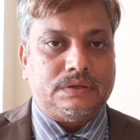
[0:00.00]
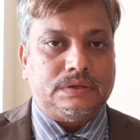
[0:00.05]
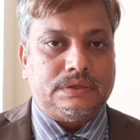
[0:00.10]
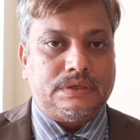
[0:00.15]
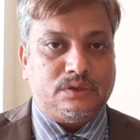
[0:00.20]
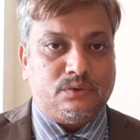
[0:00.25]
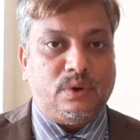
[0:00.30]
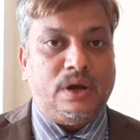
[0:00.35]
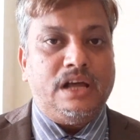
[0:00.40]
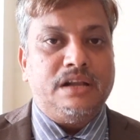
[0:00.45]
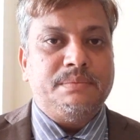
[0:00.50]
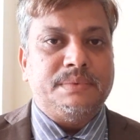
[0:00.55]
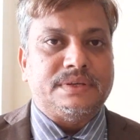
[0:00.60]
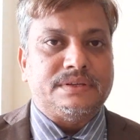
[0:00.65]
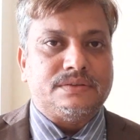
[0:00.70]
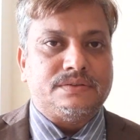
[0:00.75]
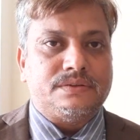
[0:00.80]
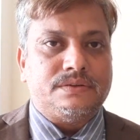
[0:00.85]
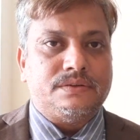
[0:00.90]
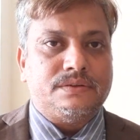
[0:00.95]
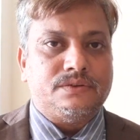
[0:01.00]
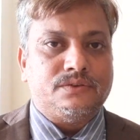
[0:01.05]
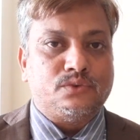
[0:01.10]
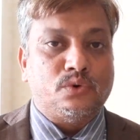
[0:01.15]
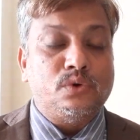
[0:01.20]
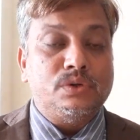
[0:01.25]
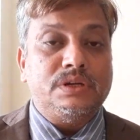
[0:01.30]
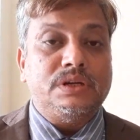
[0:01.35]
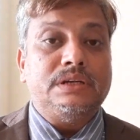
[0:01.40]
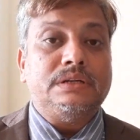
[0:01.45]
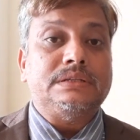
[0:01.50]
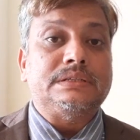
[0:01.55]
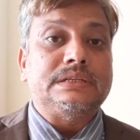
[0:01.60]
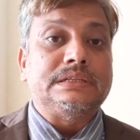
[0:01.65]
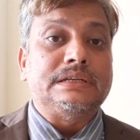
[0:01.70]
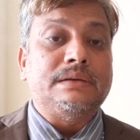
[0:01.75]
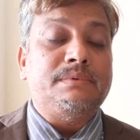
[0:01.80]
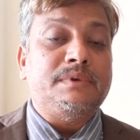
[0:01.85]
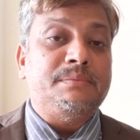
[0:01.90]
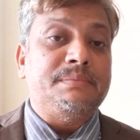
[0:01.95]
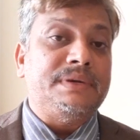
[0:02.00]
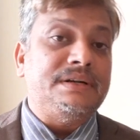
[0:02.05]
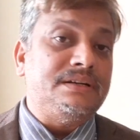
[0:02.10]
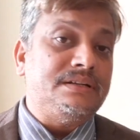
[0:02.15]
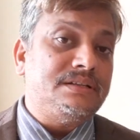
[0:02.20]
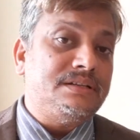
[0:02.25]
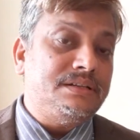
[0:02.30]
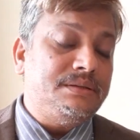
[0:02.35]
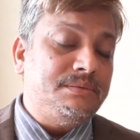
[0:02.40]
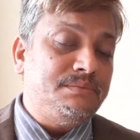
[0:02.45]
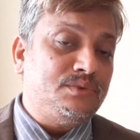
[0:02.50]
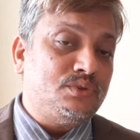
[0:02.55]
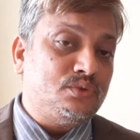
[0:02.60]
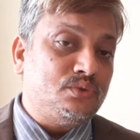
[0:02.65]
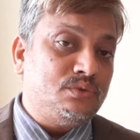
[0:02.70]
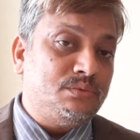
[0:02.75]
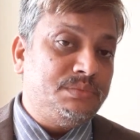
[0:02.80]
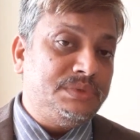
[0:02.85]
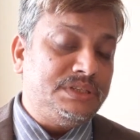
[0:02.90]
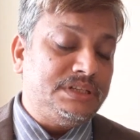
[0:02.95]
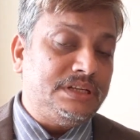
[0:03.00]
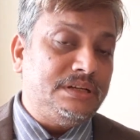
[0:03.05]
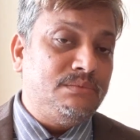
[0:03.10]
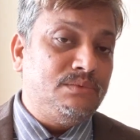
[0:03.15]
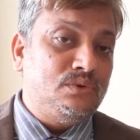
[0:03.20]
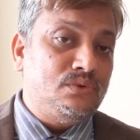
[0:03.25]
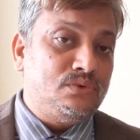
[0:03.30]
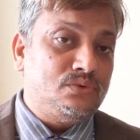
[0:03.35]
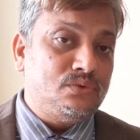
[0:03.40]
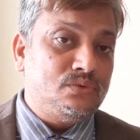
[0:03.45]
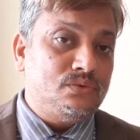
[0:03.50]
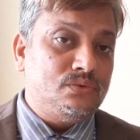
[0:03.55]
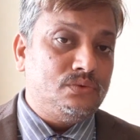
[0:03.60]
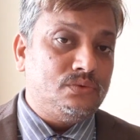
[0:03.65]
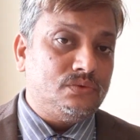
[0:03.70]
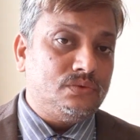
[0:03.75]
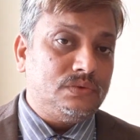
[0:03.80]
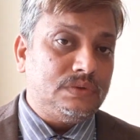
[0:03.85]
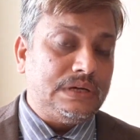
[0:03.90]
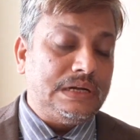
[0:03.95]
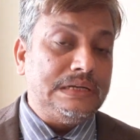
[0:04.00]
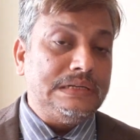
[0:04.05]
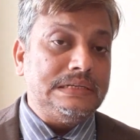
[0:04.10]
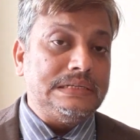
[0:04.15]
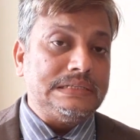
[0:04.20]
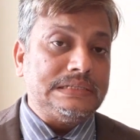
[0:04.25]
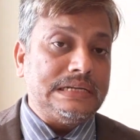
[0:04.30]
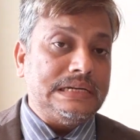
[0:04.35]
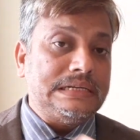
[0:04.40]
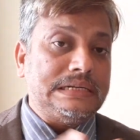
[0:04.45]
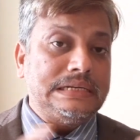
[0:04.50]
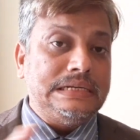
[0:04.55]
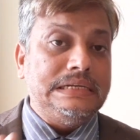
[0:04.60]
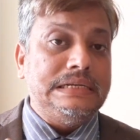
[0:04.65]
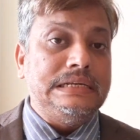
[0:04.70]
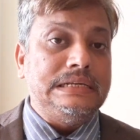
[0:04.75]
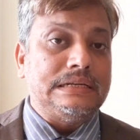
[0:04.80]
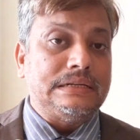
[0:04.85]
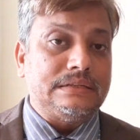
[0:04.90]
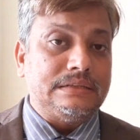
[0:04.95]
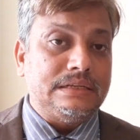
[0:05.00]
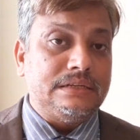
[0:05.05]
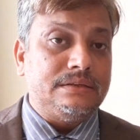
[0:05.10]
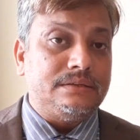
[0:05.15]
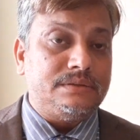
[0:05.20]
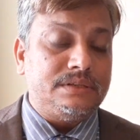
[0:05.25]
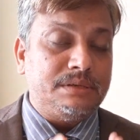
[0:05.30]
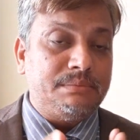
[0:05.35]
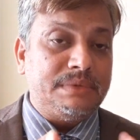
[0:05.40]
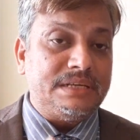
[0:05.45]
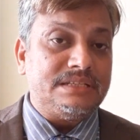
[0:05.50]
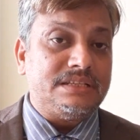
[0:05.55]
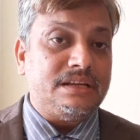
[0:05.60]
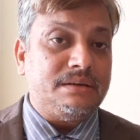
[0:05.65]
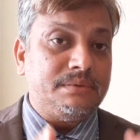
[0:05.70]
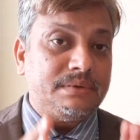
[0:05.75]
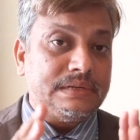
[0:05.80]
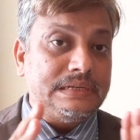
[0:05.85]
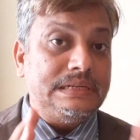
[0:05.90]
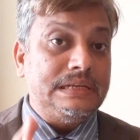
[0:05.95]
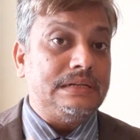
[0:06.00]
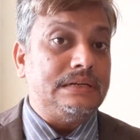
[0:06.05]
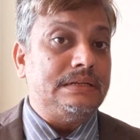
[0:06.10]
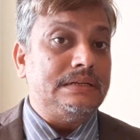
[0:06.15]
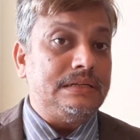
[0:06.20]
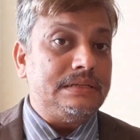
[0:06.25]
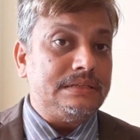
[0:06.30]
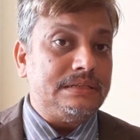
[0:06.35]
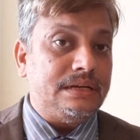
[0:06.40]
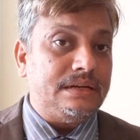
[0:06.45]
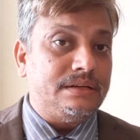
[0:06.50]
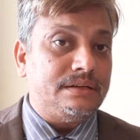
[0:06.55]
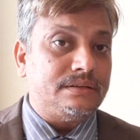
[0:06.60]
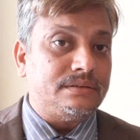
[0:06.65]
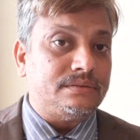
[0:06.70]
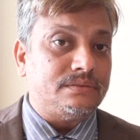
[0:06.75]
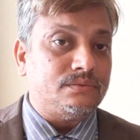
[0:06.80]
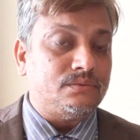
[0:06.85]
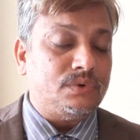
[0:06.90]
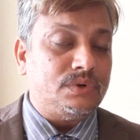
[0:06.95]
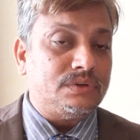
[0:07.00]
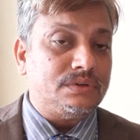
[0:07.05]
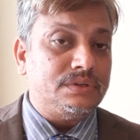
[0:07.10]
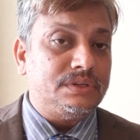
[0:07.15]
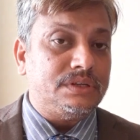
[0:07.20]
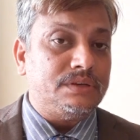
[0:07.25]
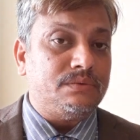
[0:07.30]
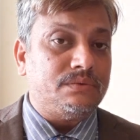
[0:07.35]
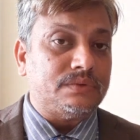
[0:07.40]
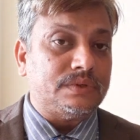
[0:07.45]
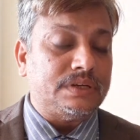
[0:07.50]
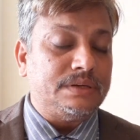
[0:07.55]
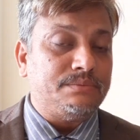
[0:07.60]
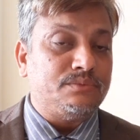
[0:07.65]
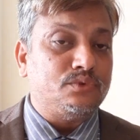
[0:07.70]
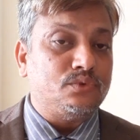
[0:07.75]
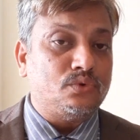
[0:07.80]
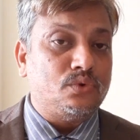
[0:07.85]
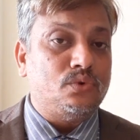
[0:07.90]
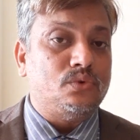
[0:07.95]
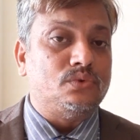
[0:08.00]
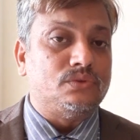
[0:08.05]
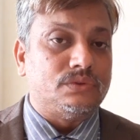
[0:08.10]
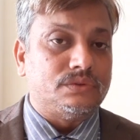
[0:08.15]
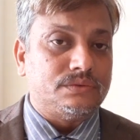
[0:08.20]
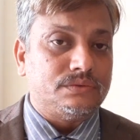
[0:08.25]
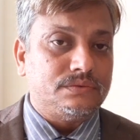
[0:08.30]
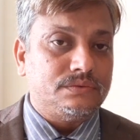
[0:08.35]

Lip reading: requirements, so that development team should be able to understand they must have a clear understanding what they have to code,